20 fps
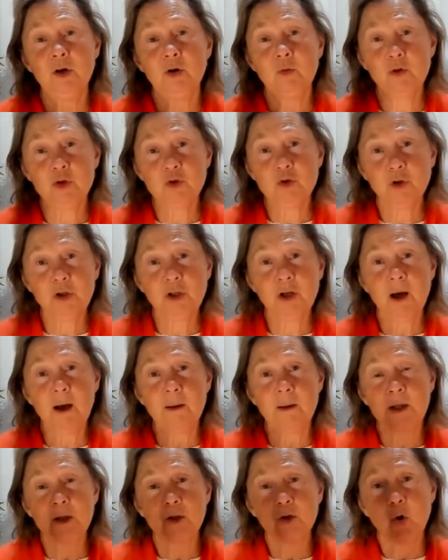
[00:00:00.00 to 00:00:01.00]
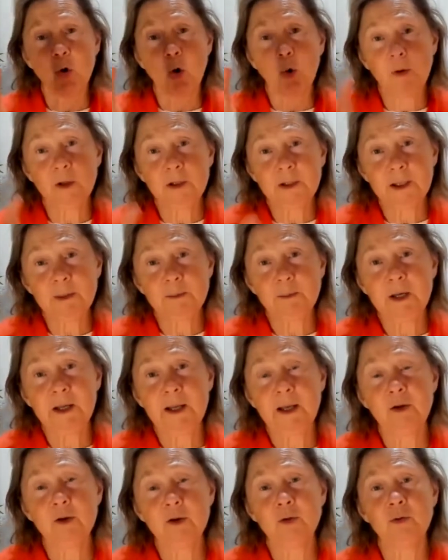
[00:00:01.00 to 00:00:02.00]
which will come and gobble that
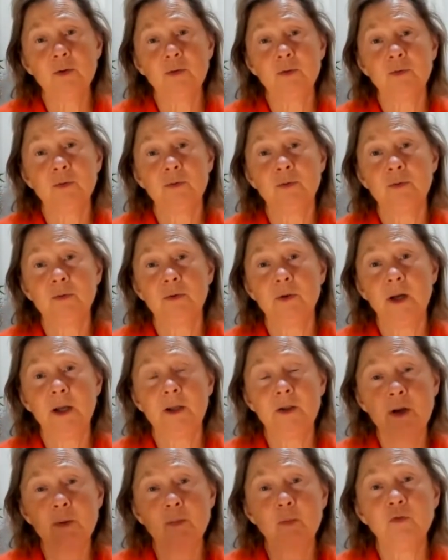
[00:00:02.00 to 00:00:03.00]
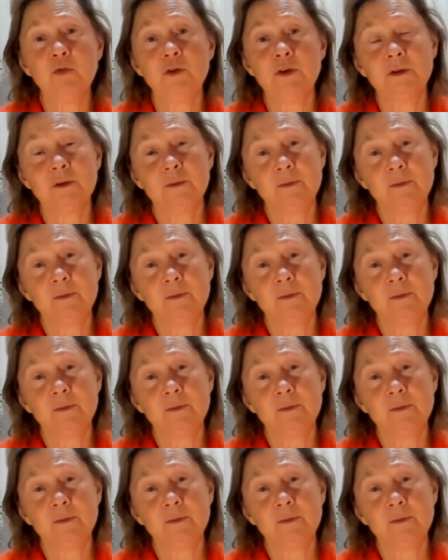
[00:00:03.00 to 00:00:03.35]
molecule and remove it